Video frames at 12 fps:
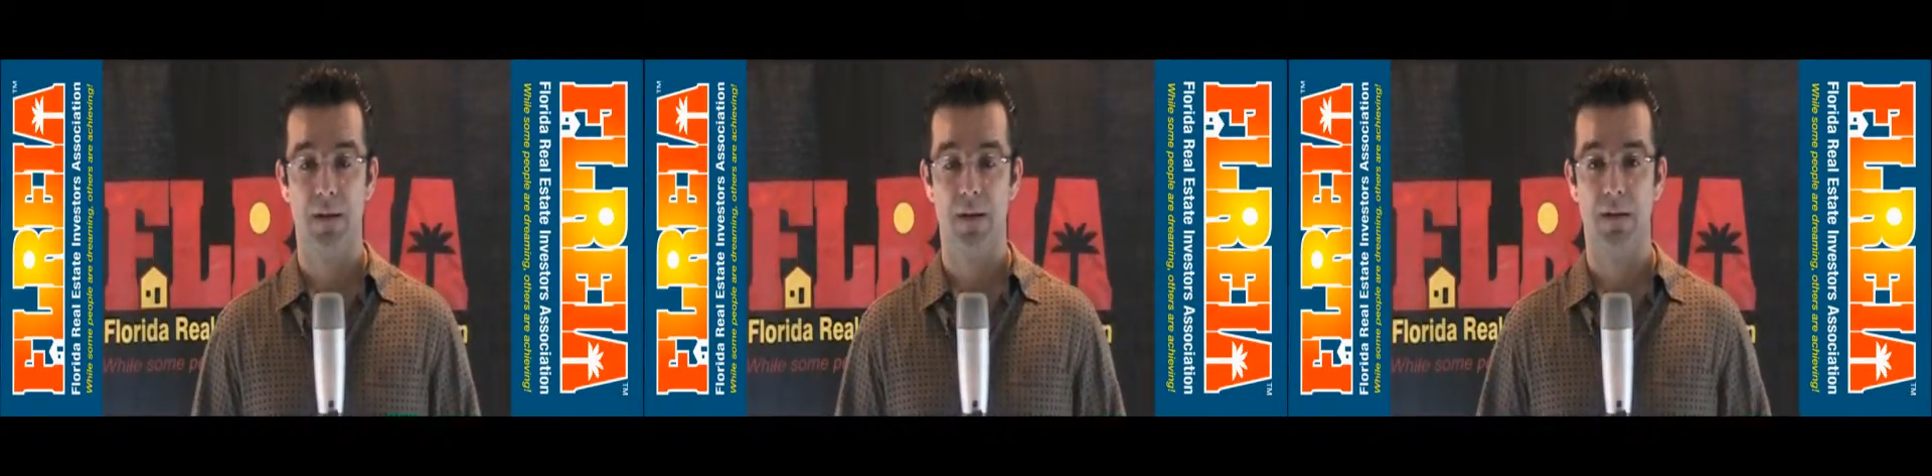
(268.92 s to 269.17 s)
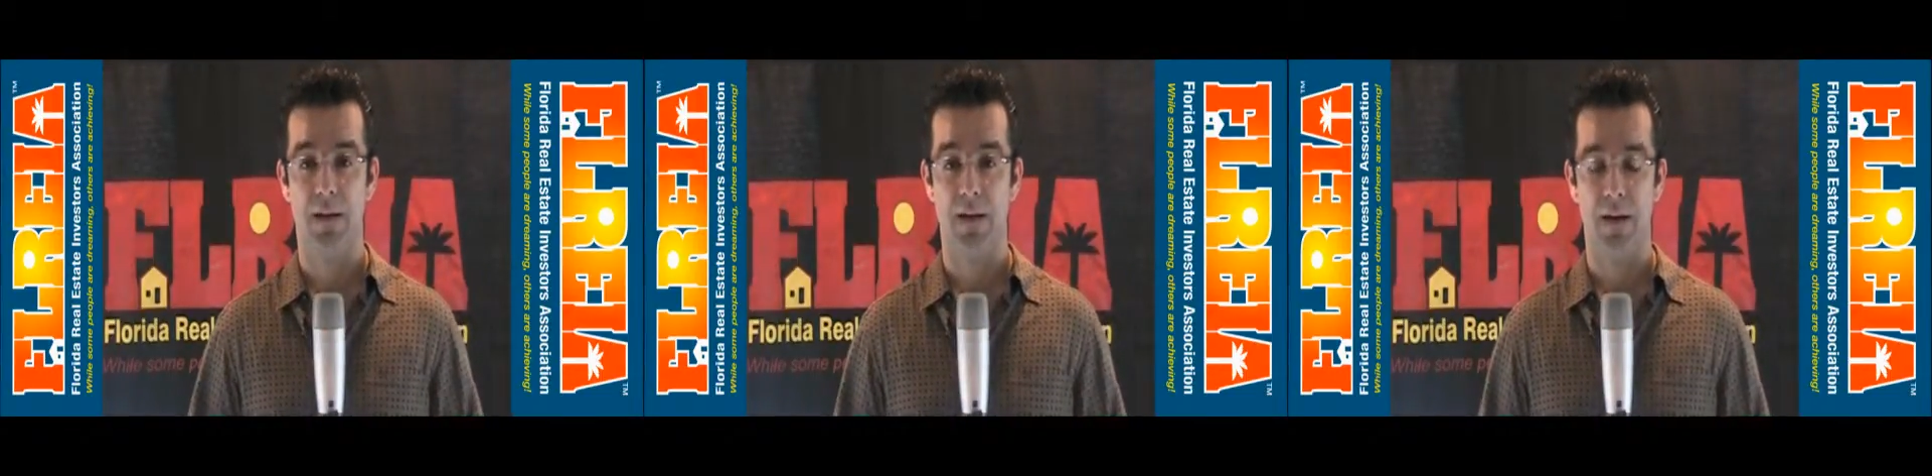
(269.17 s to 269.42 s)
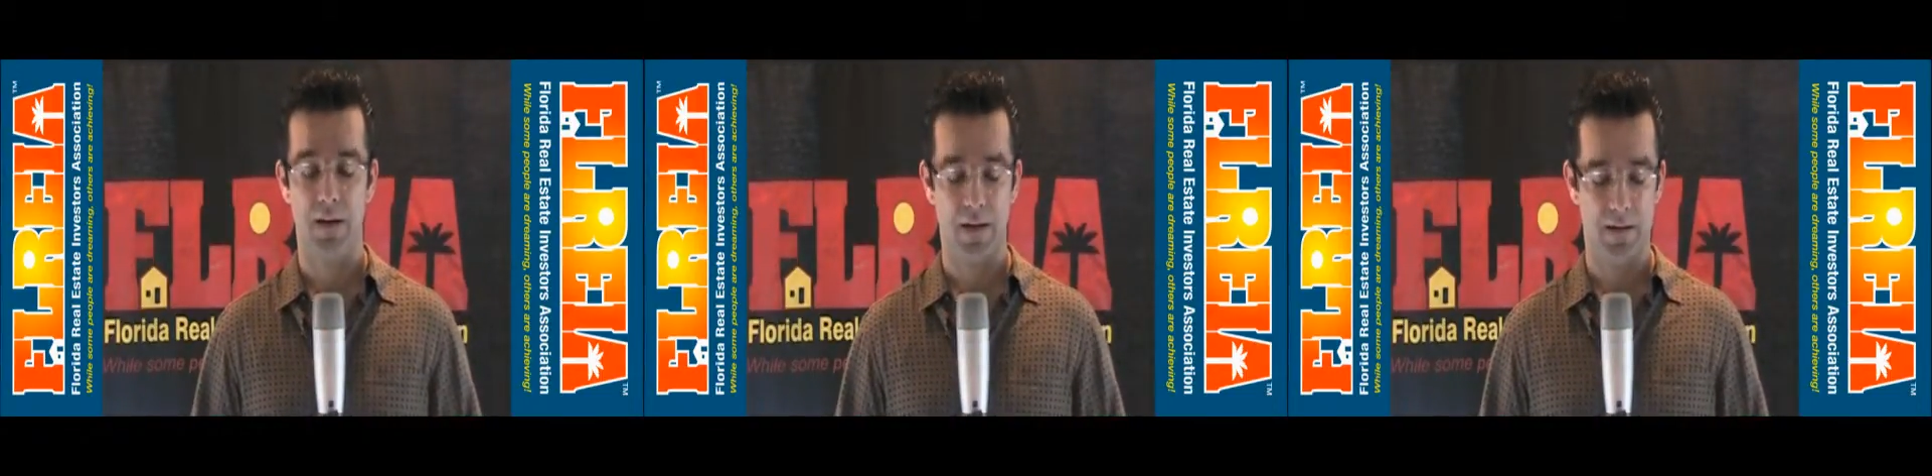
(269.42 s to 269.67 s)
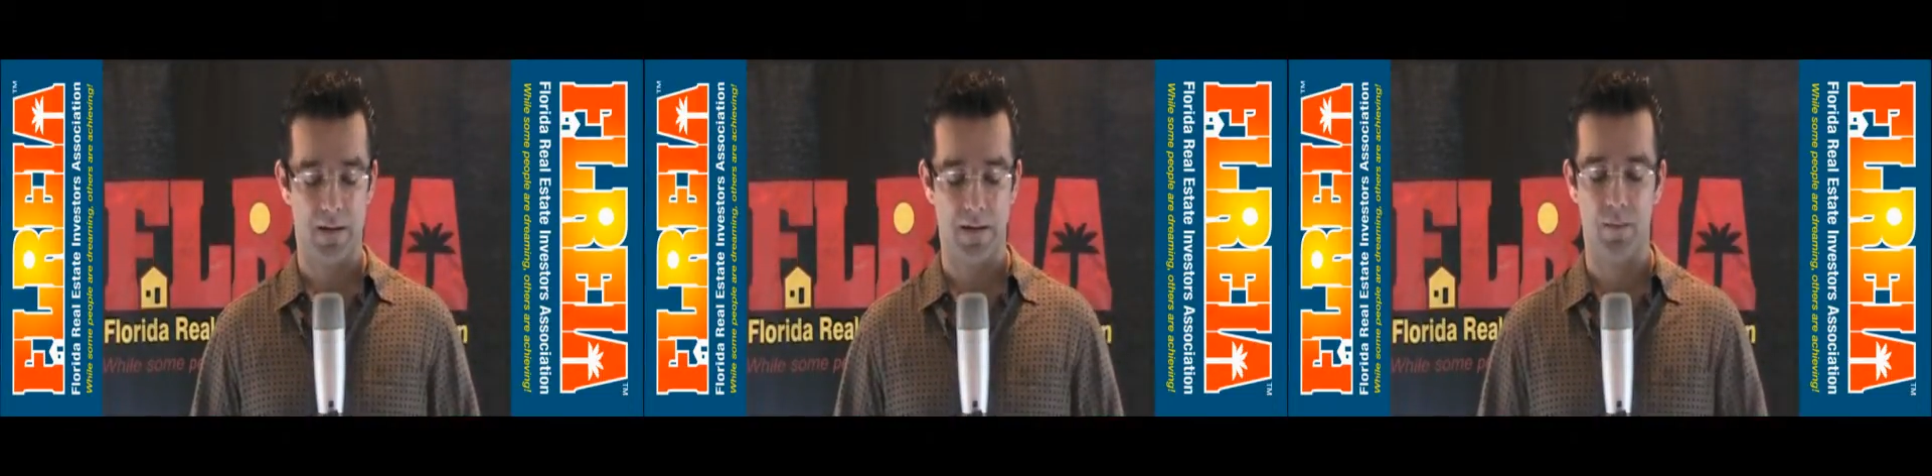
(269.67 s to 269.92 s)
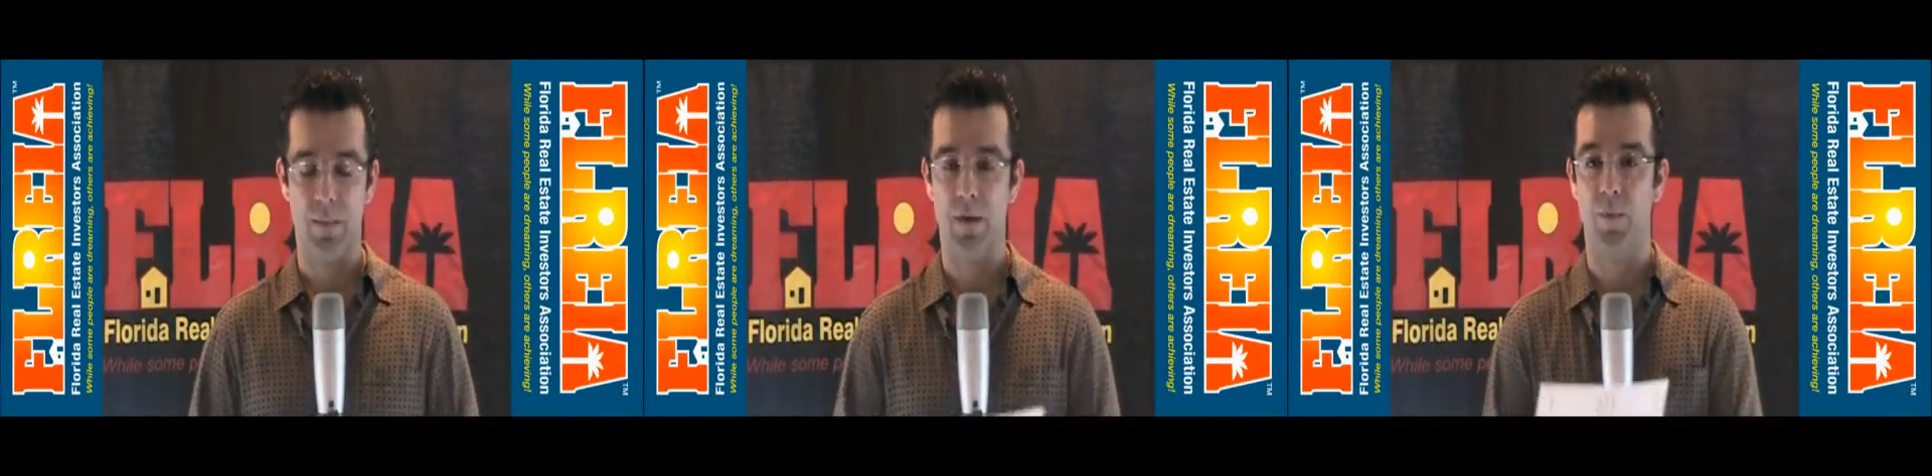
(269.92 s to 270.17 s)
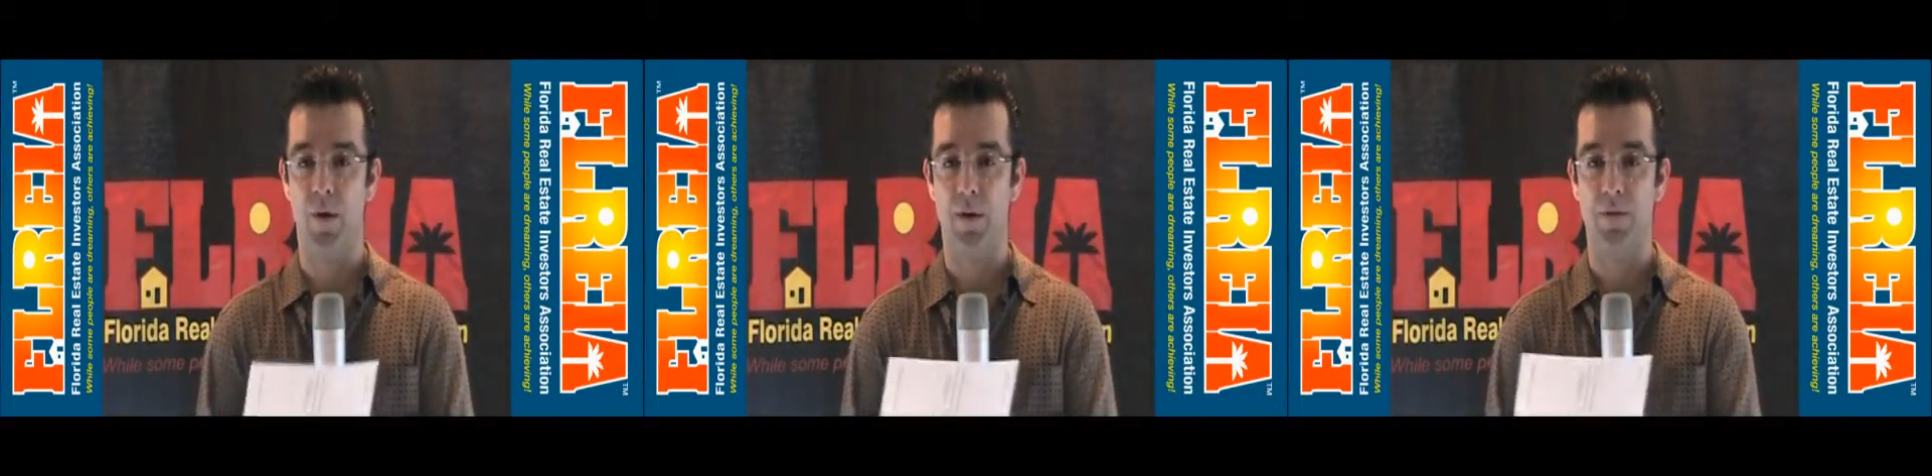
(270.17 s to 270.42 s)
click on it and be
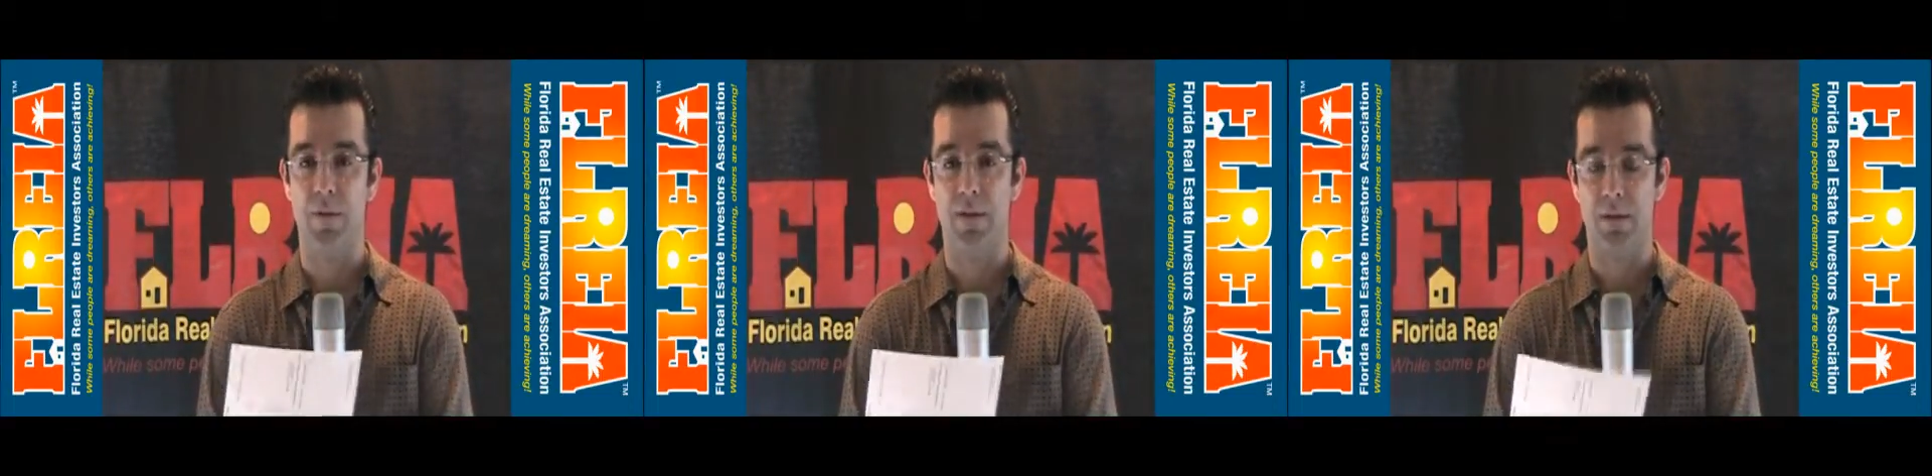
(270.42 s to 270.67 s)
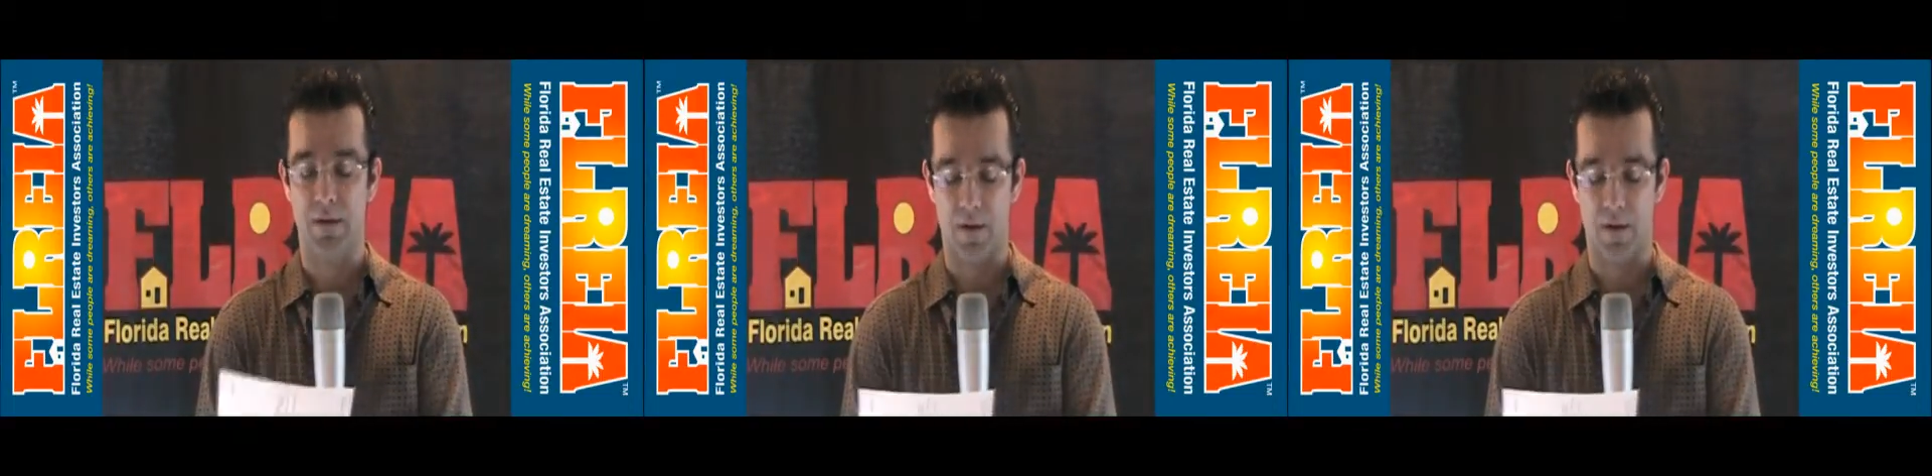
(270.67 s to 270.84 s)
a part of it.